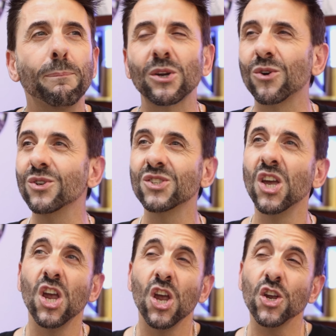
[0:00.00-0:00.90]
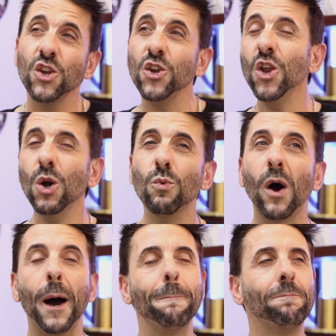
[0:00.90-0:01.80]
Because you know
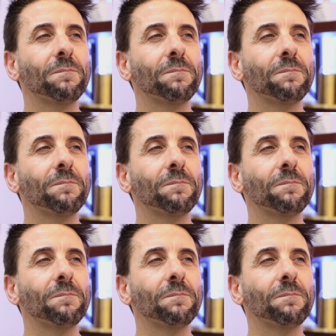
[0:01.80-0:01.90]
what?